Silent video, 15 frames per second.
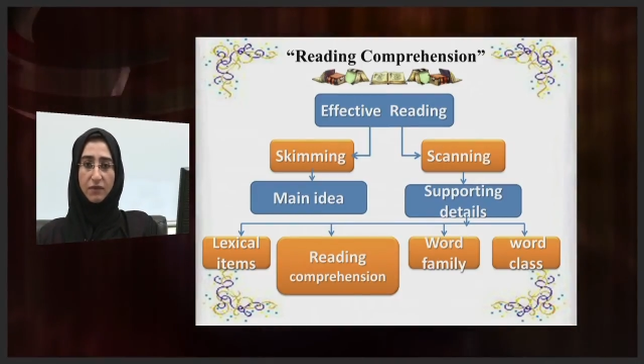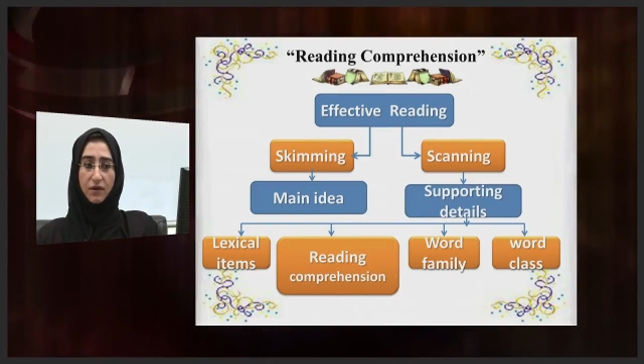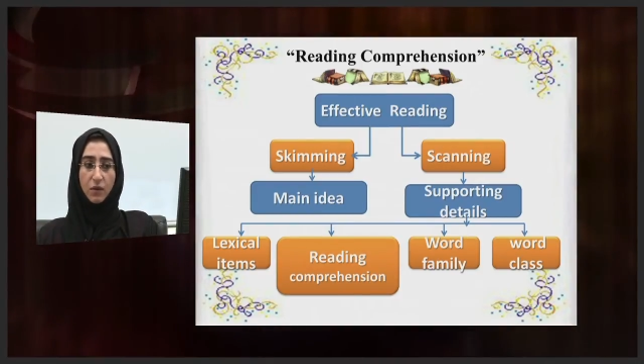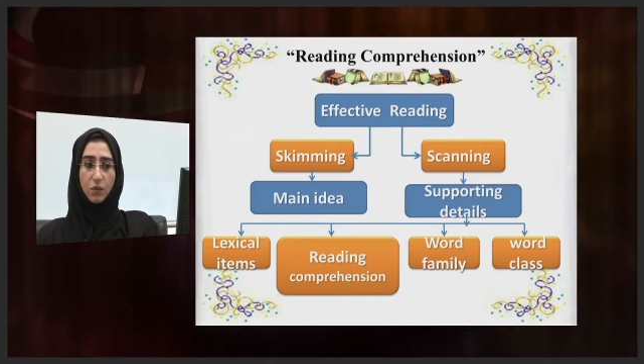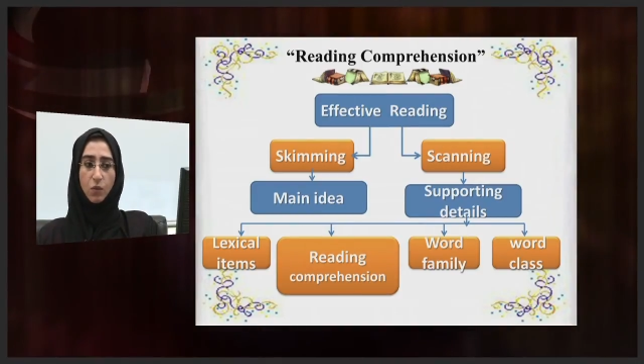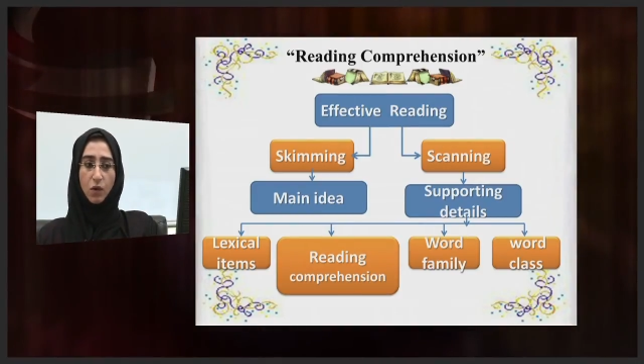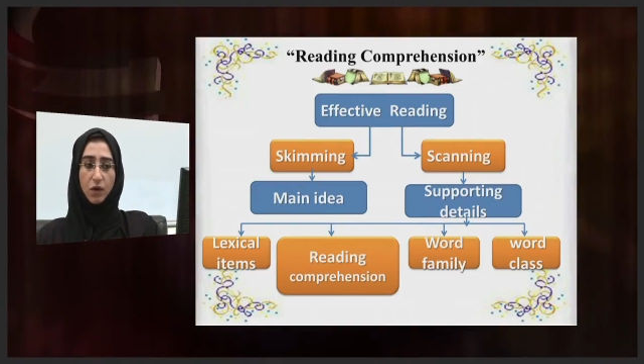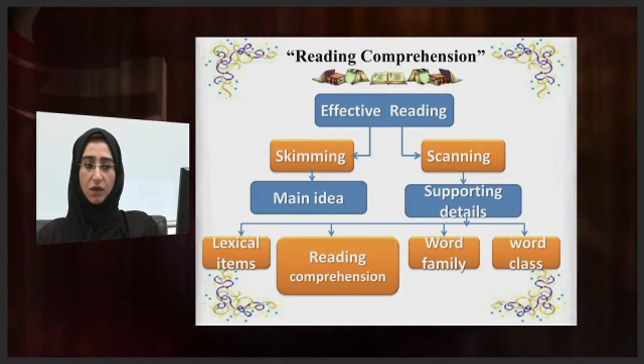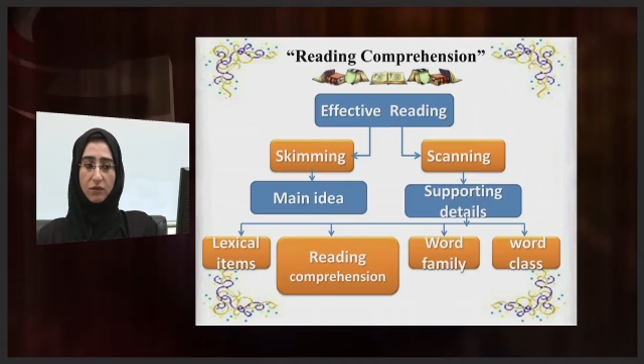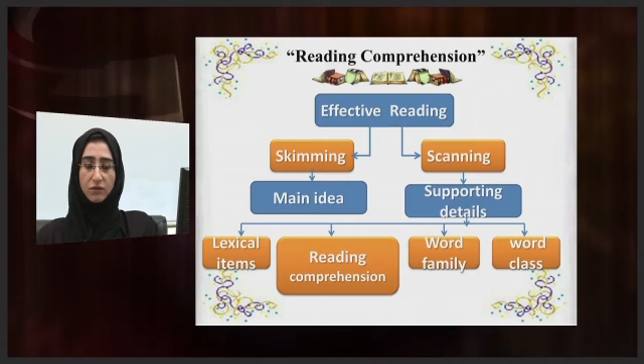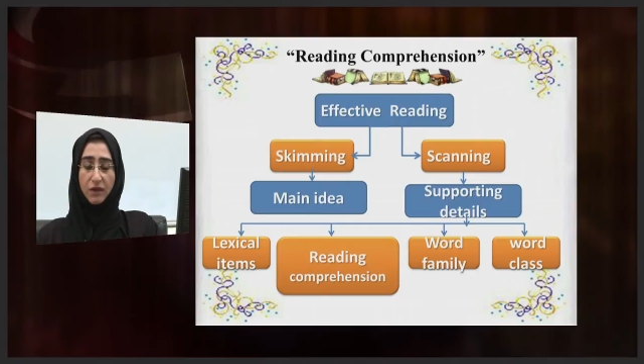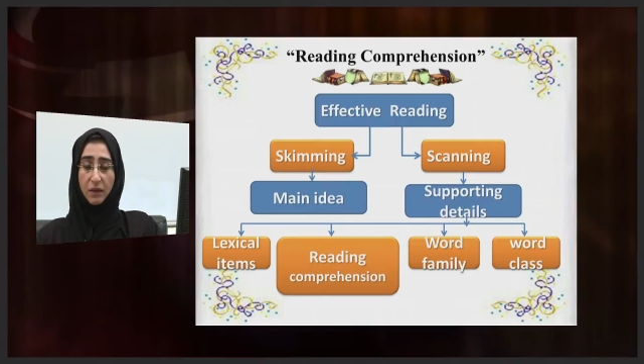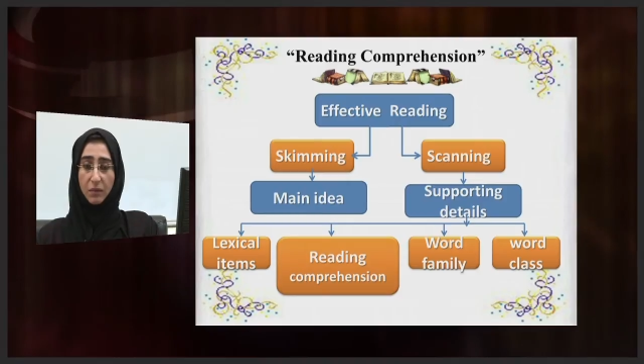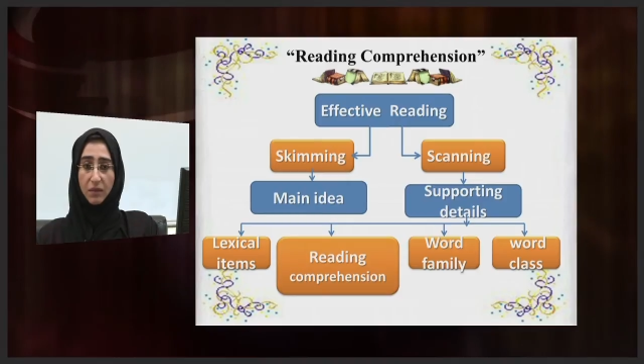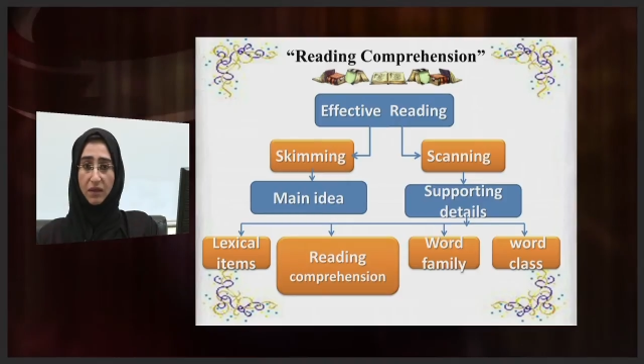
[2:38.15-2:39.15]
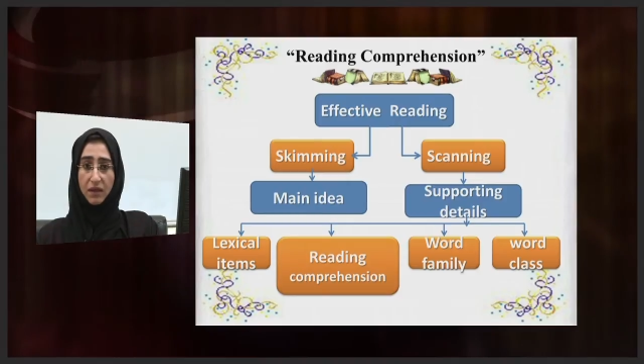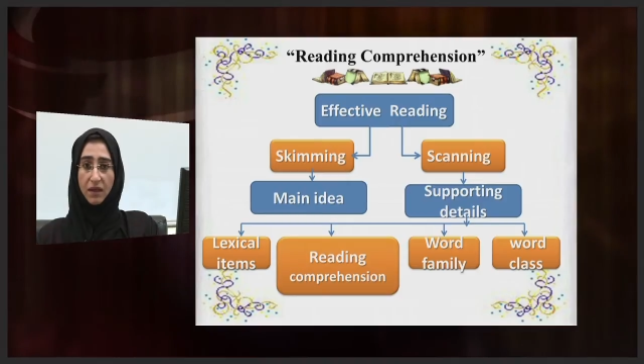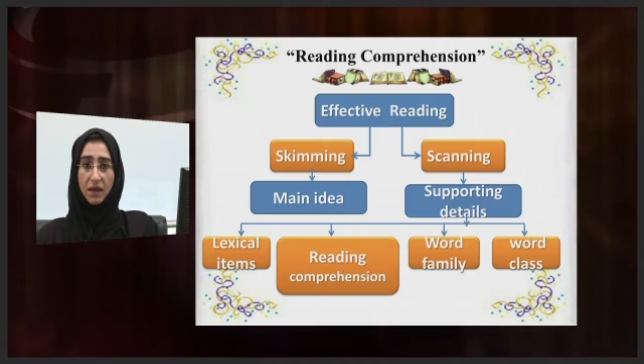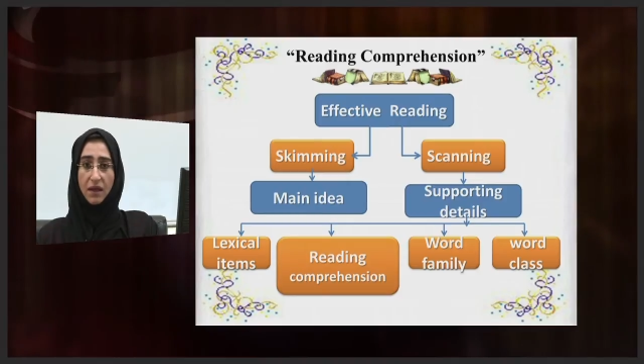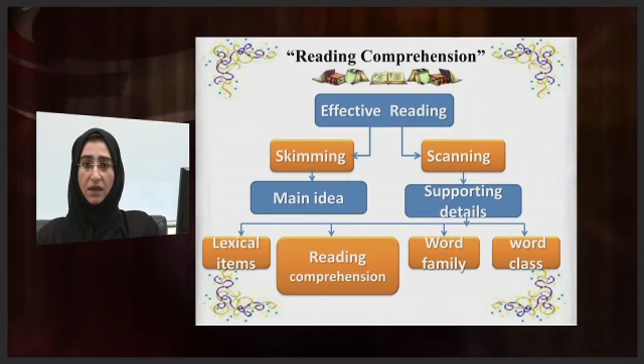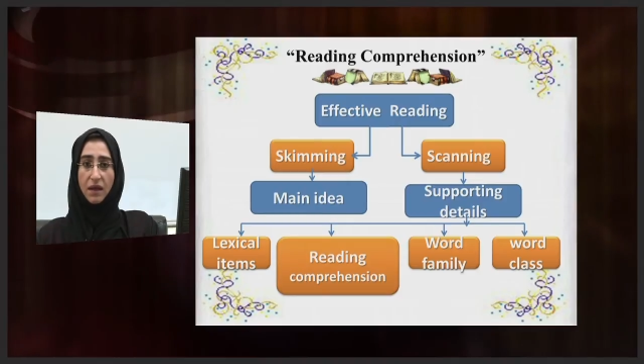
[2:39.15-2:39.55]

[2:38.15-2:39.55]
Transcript: word family,